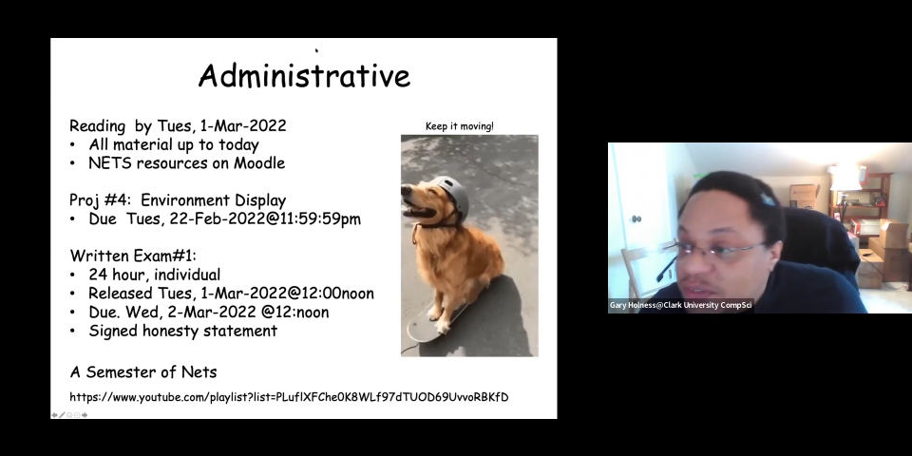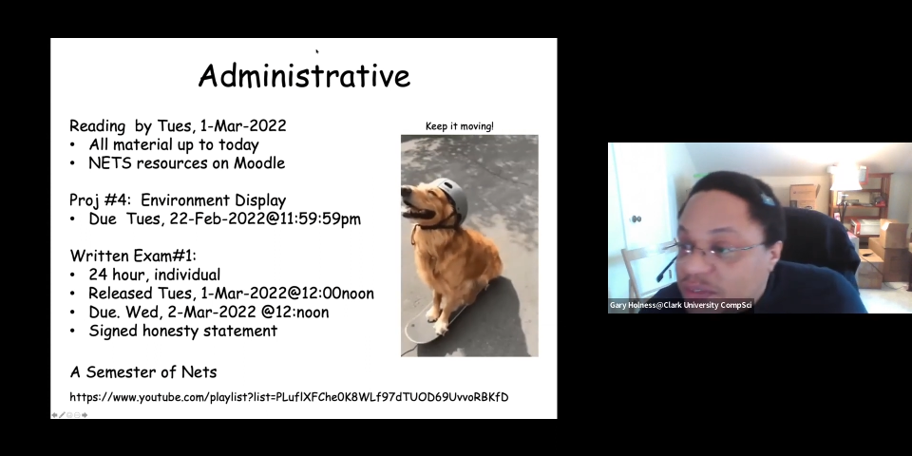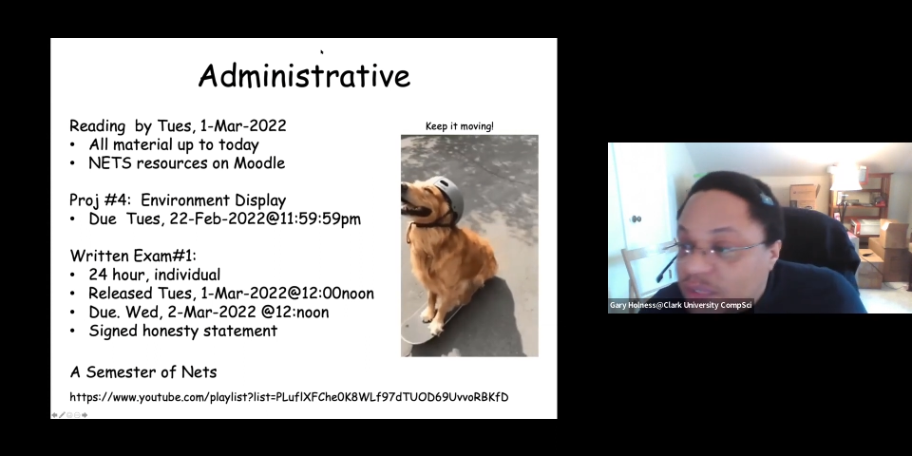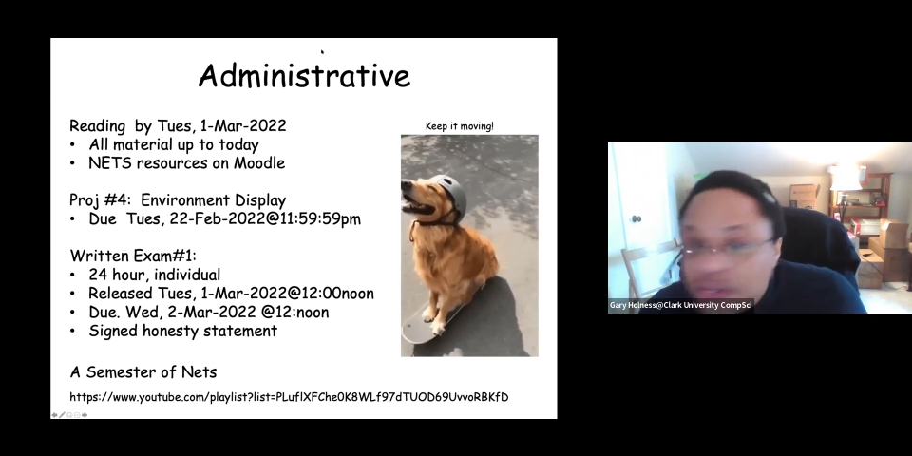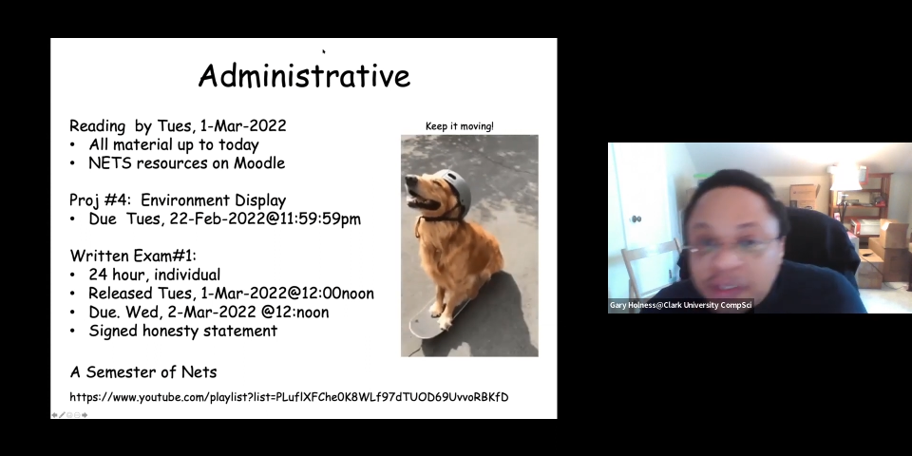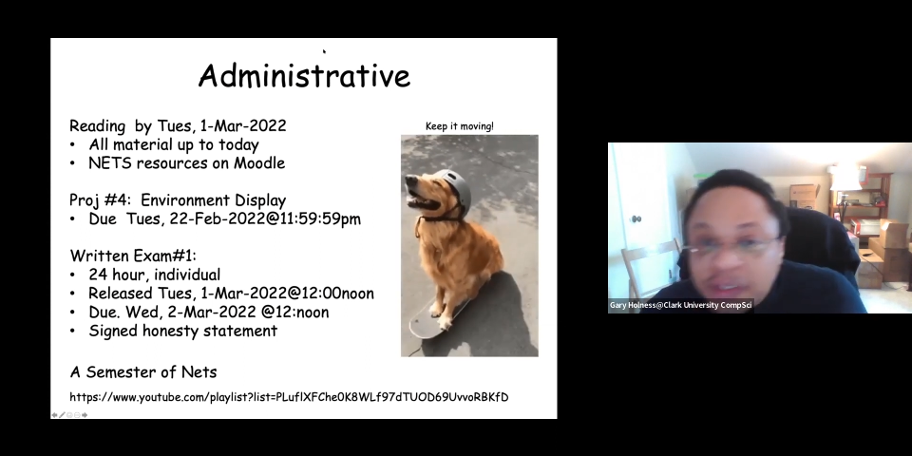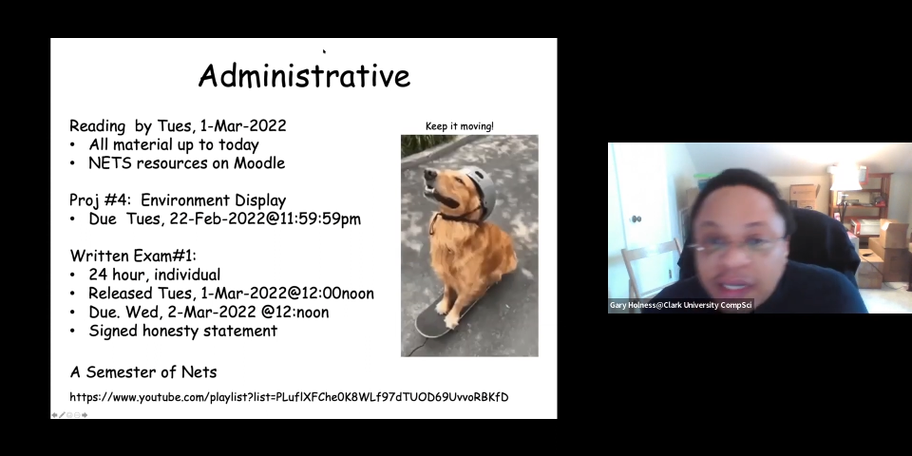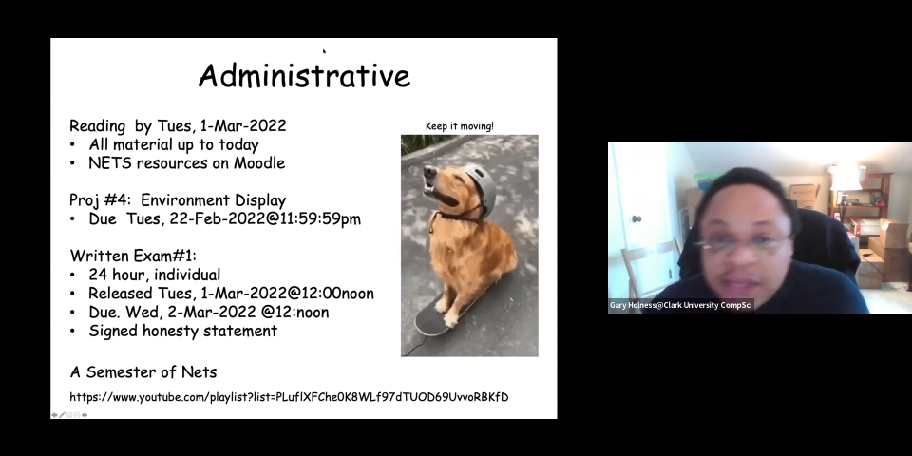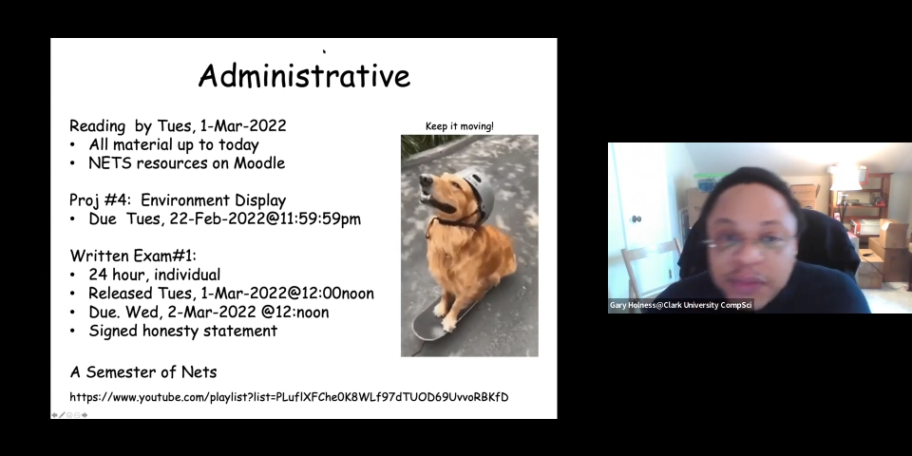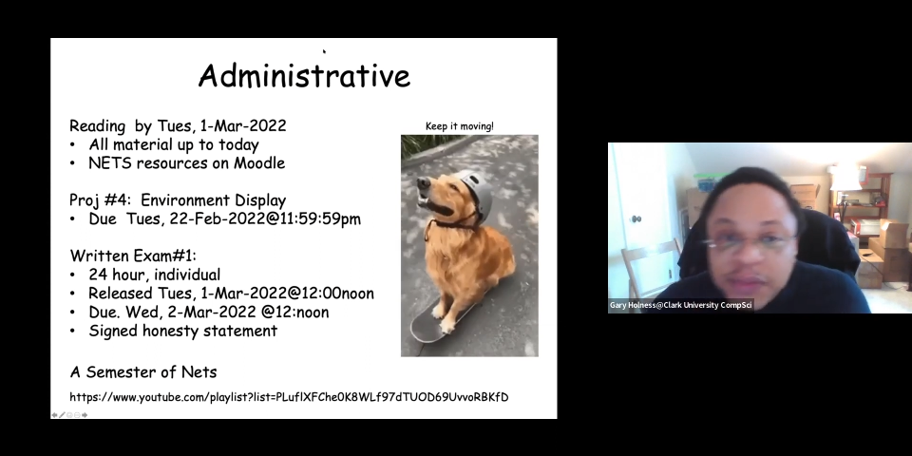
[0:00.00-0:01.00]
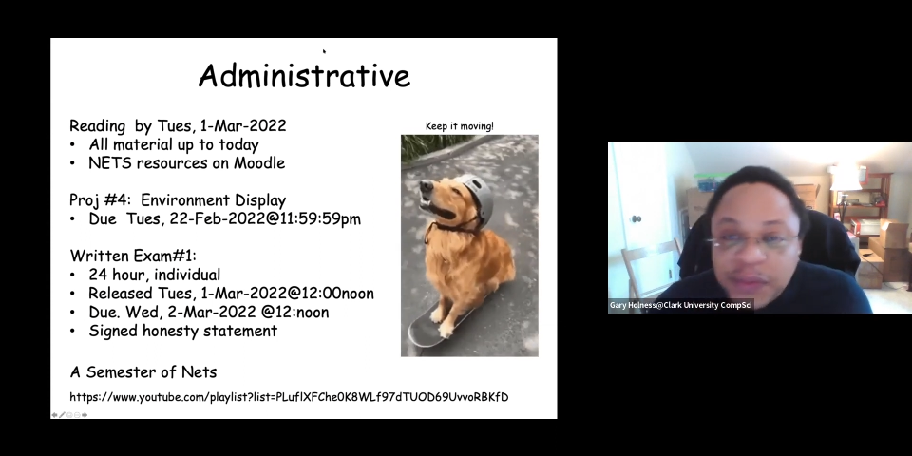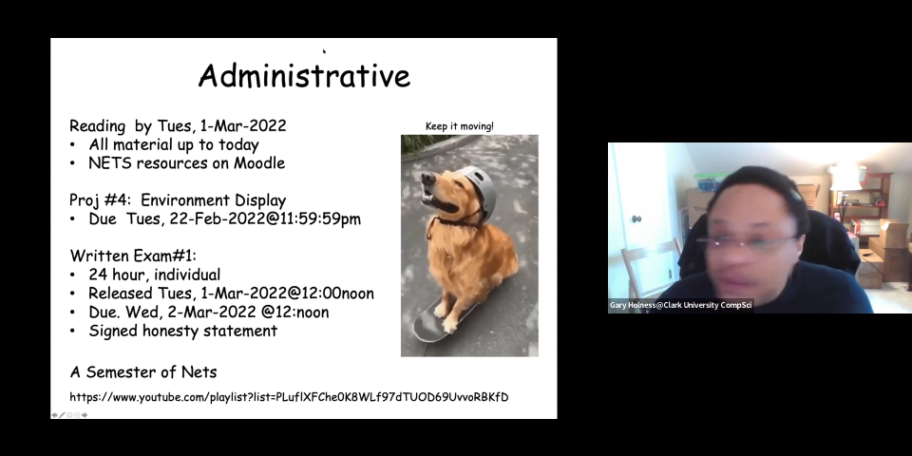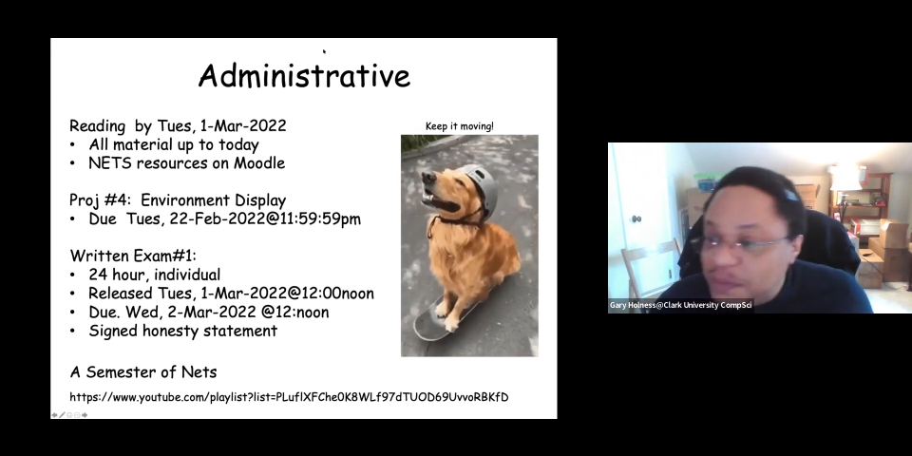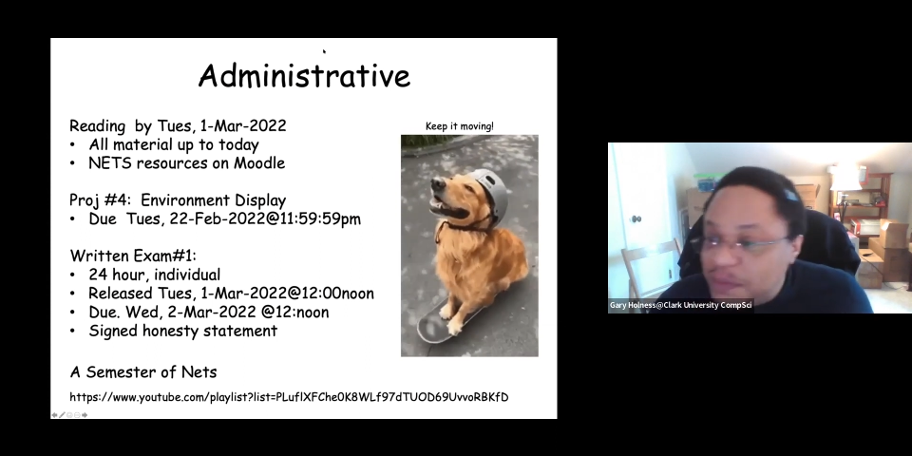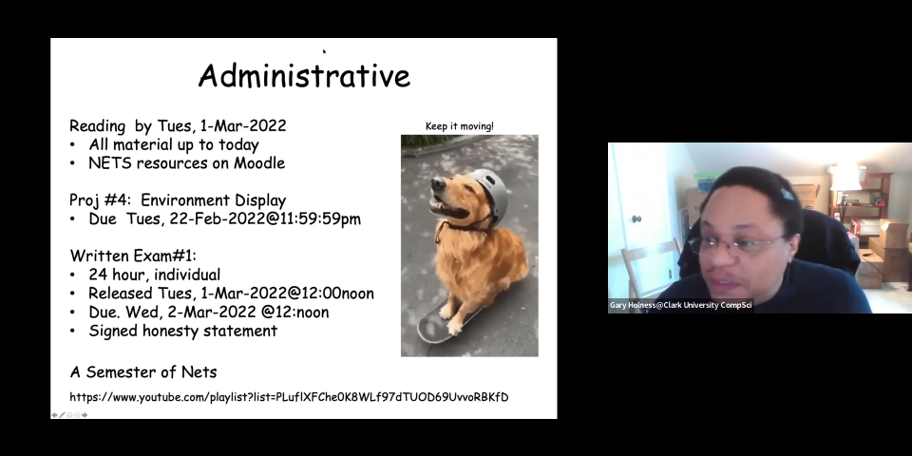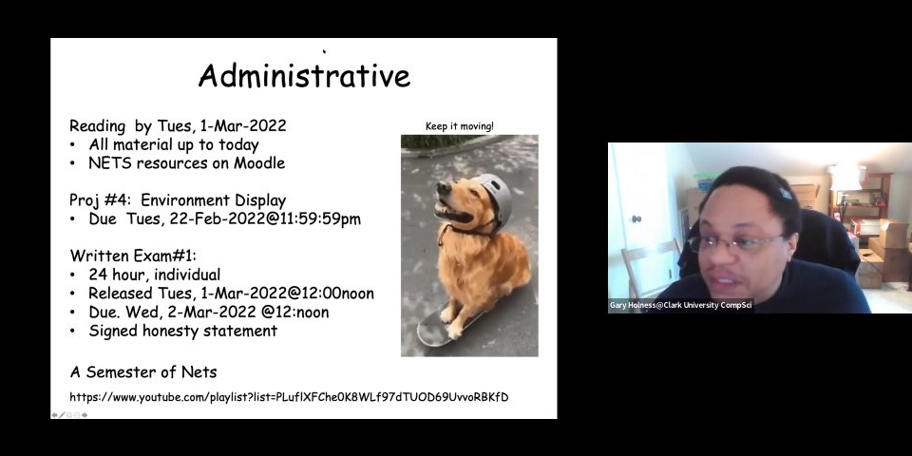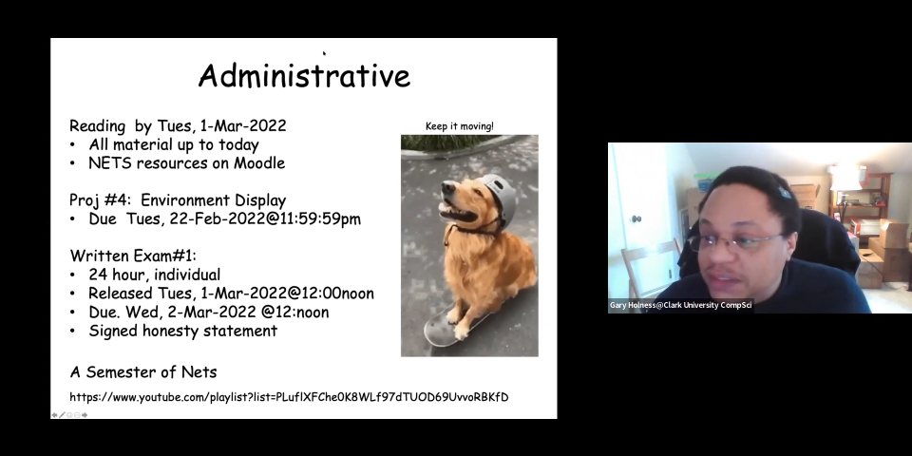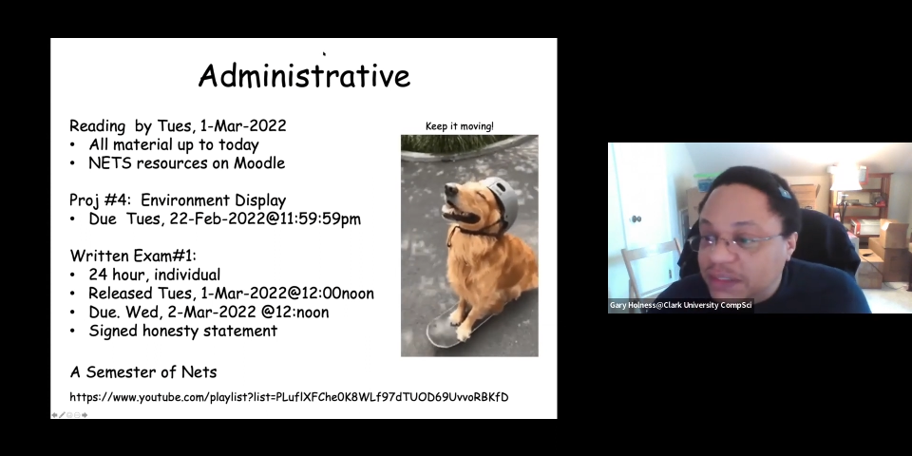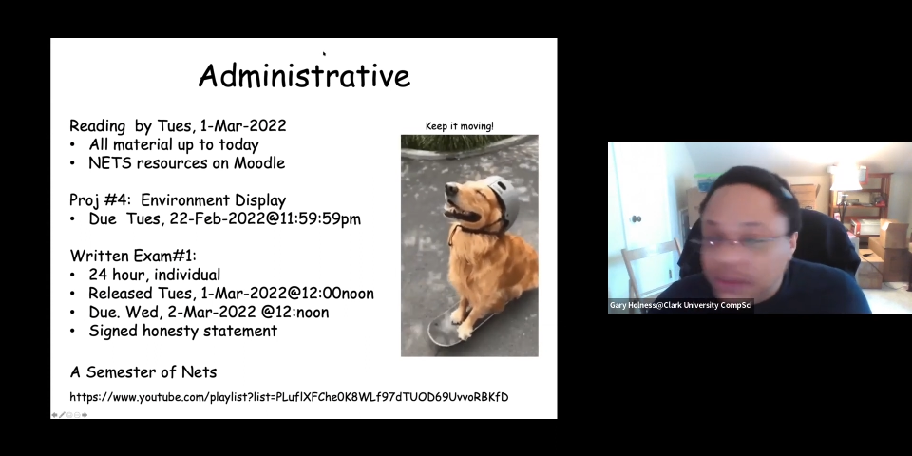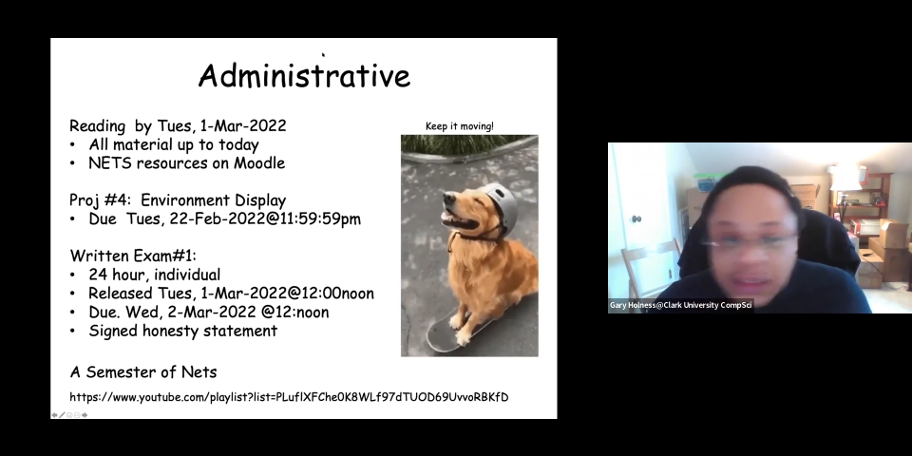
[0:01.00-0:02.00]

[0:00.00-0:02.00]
so that you can unmute if you need to.